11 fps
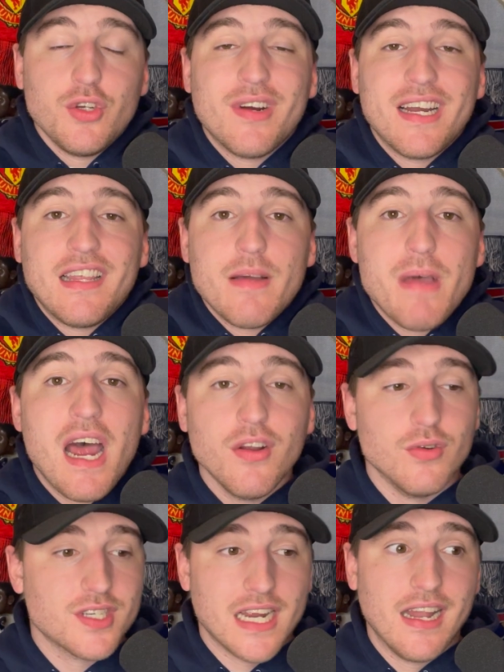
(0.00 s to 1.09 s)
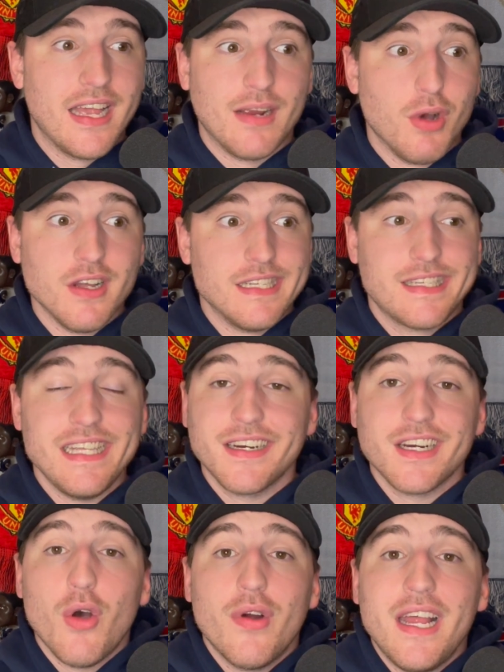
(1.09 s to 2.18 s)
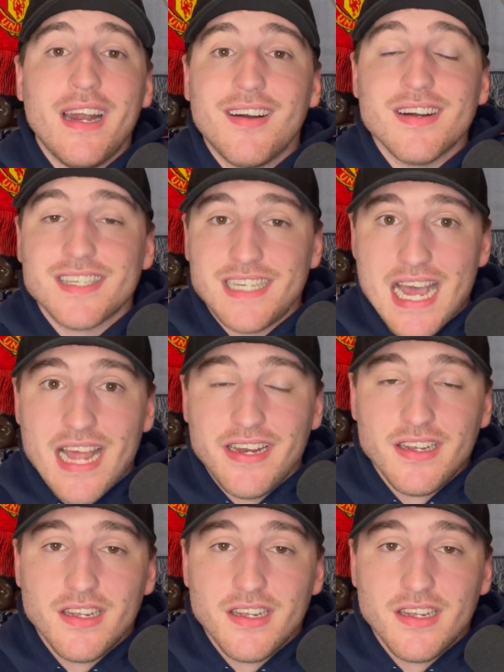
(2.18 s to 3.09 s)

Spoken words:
do anything about it. It was kind of like, well, it's either going in or it's not.